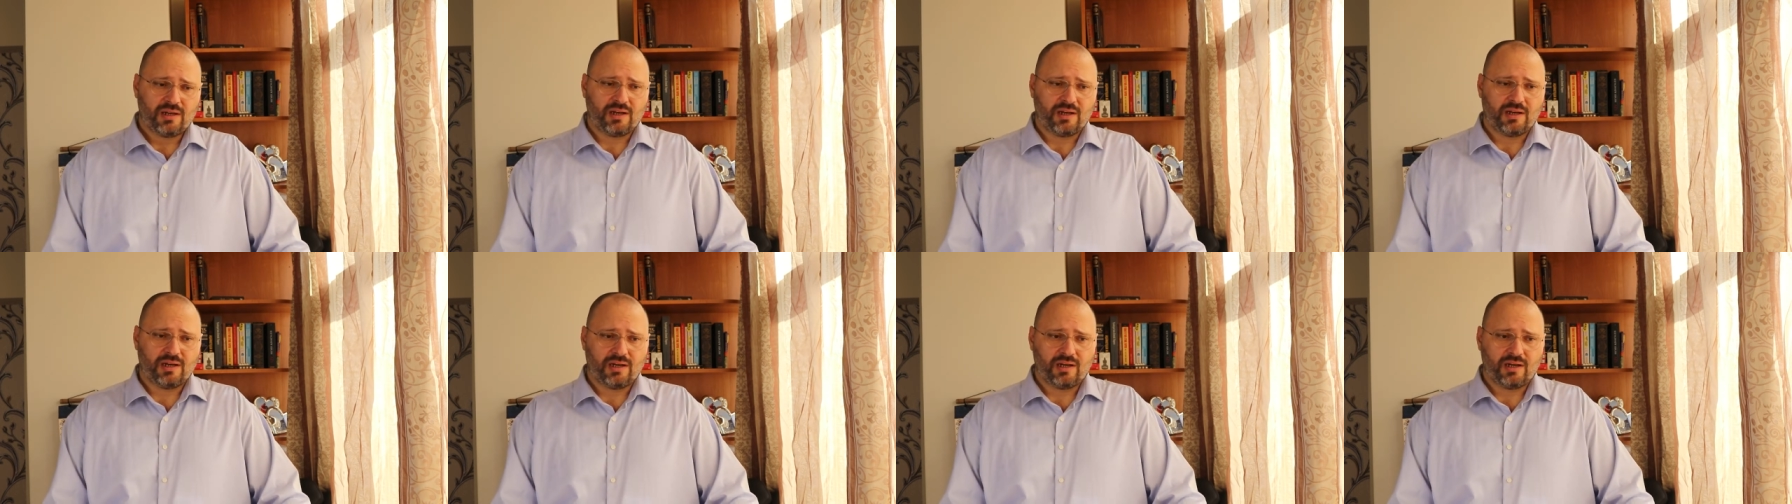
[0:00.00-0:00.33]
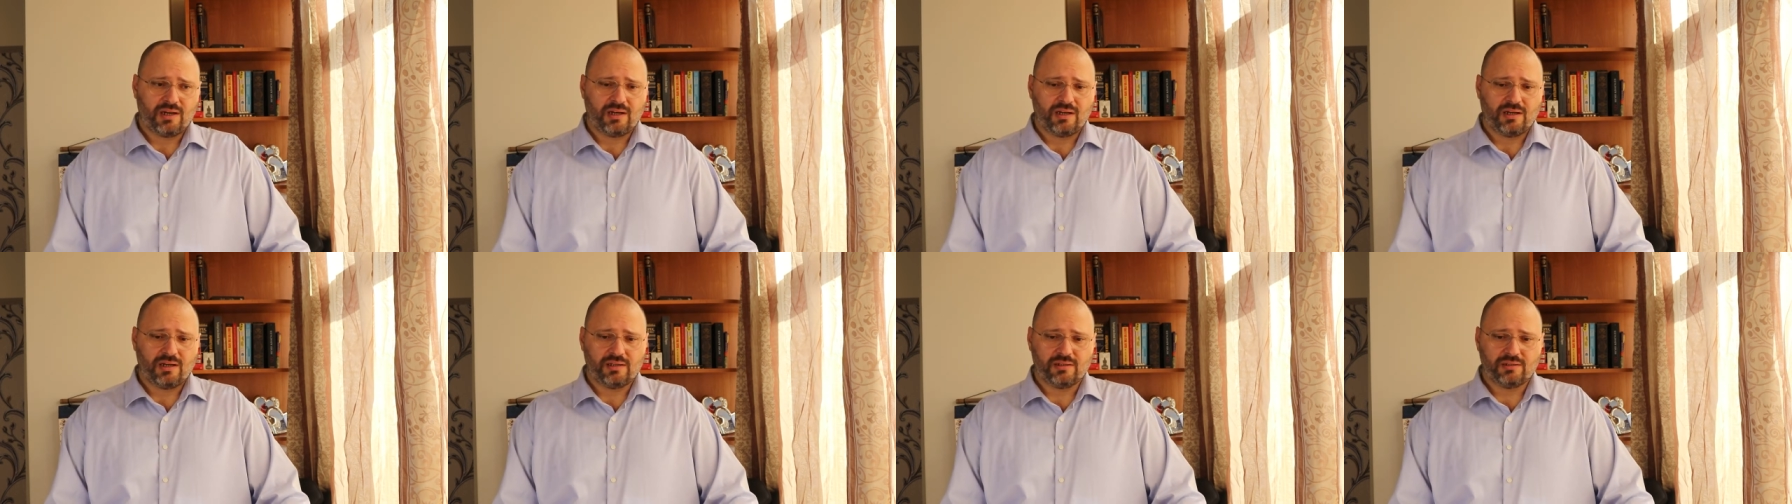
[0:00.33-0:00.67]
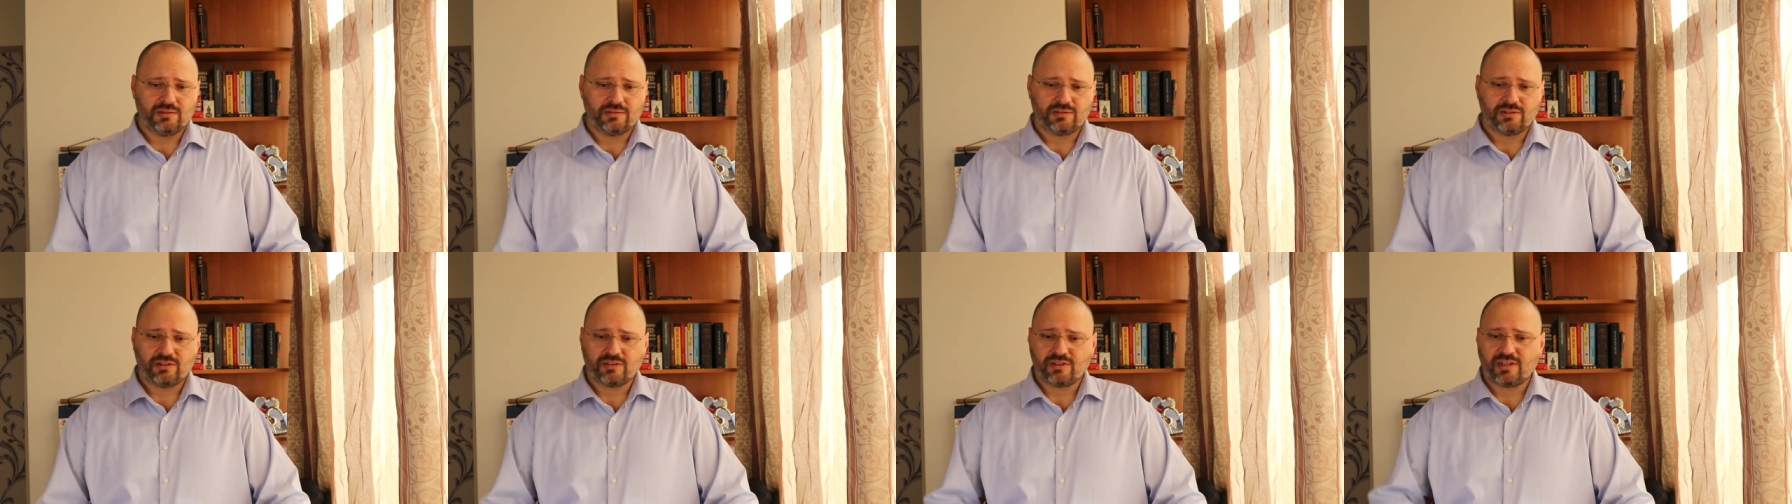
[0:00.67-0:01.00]

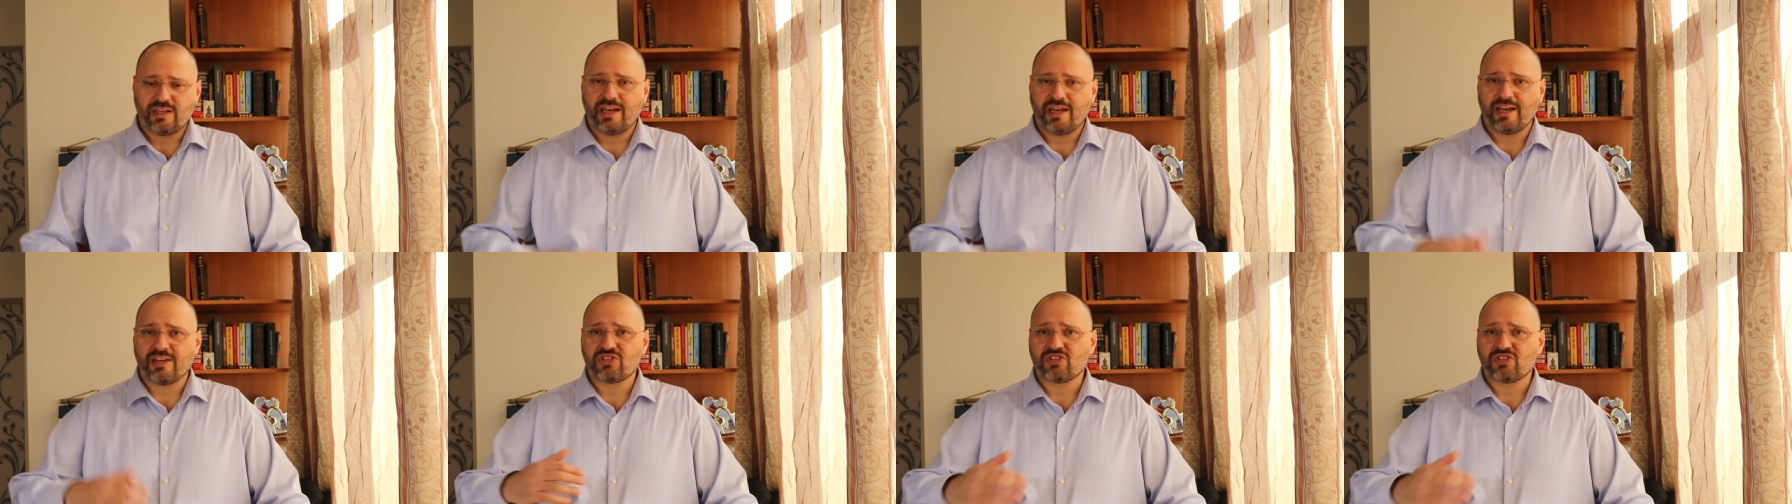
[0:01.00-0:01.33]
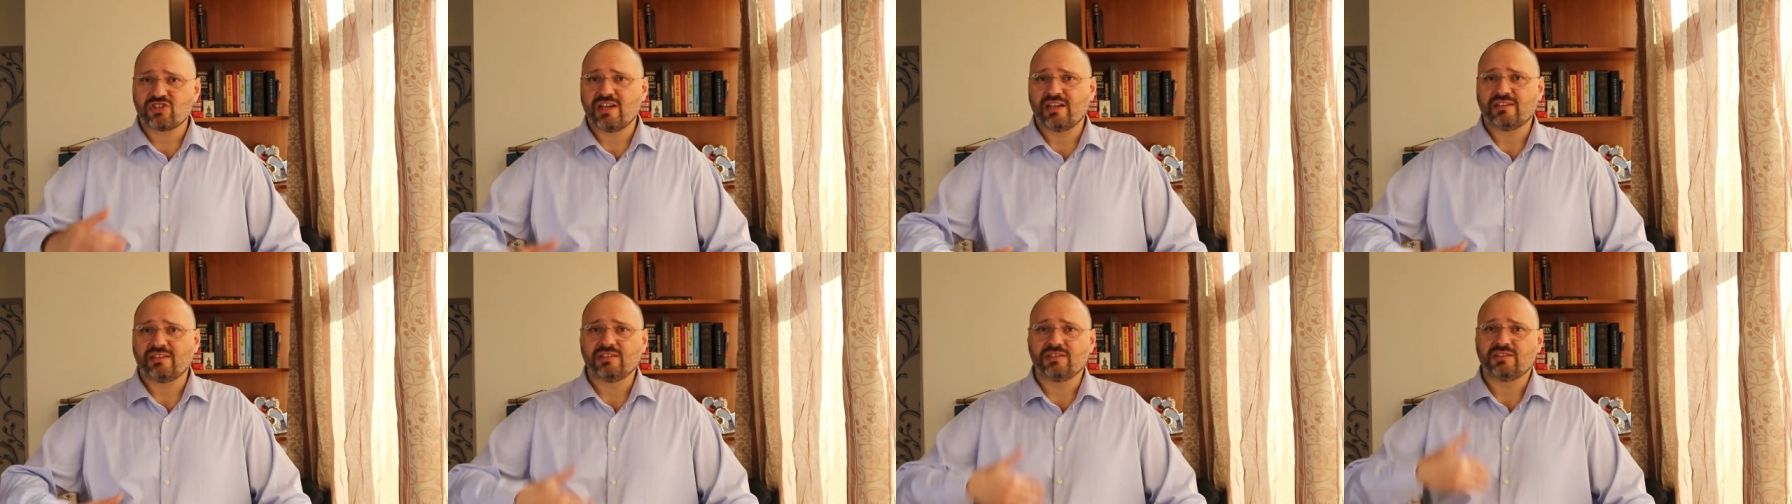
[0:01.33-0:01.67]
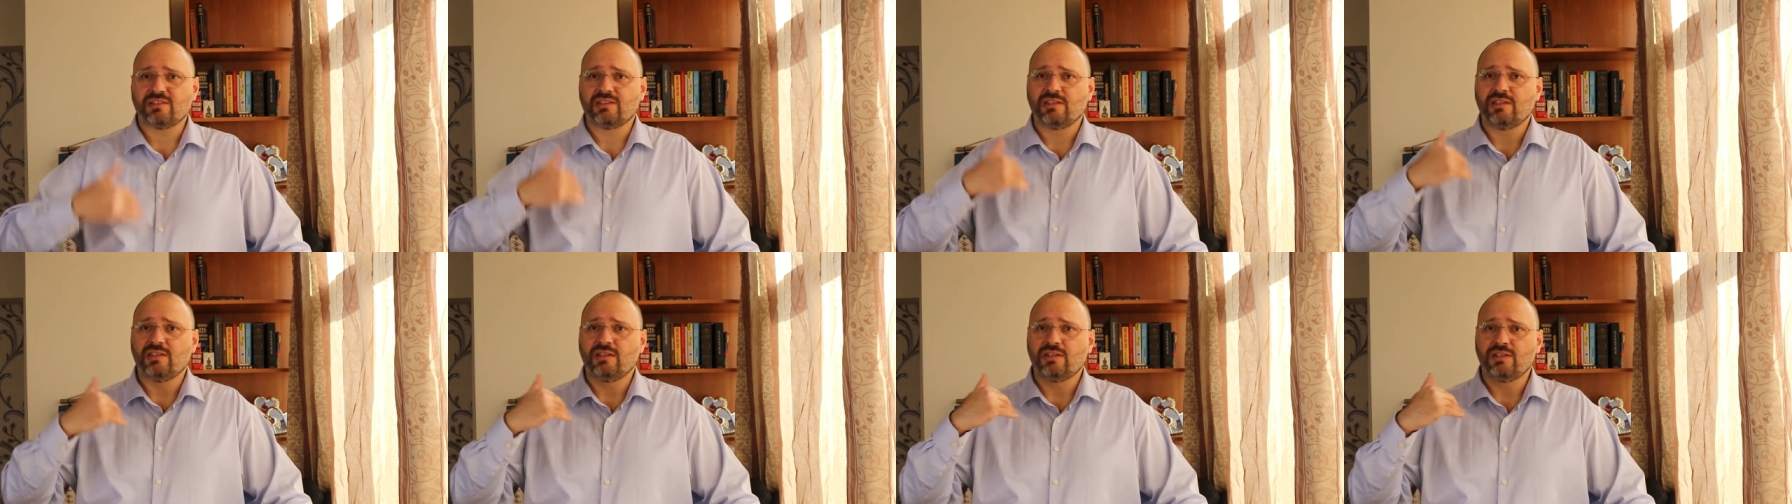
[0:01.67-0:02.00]
Uh, Turkey has
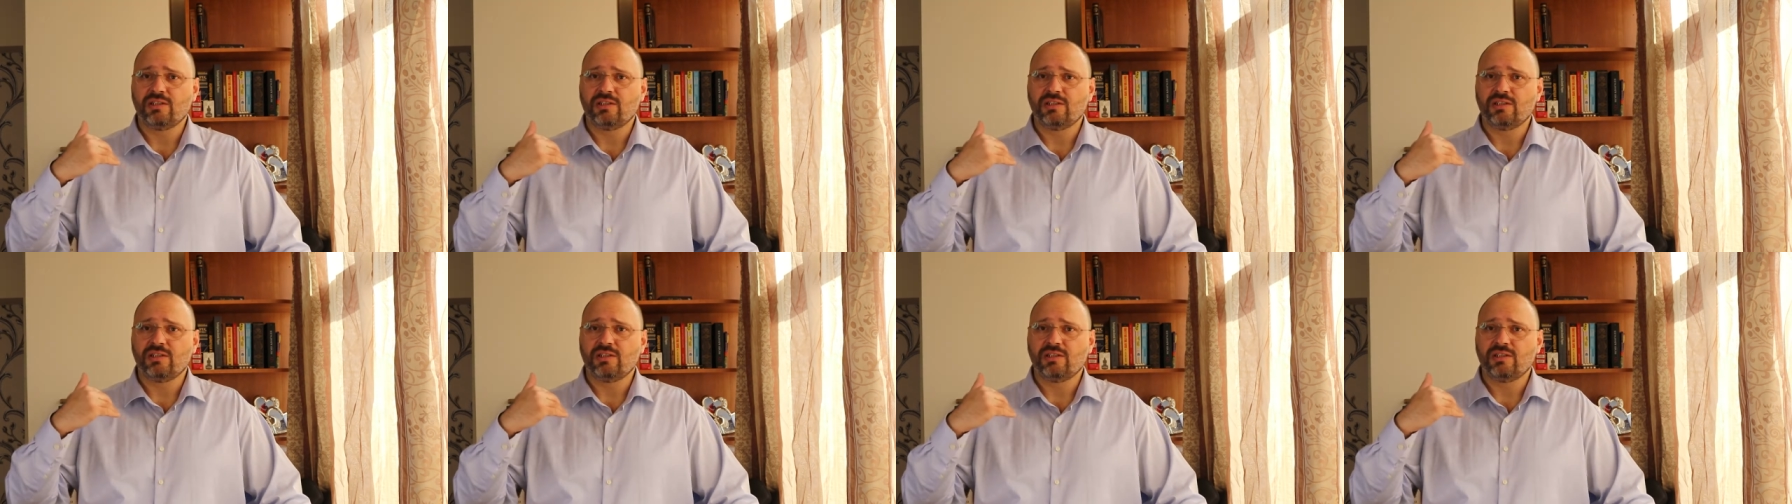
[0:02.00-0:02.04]
started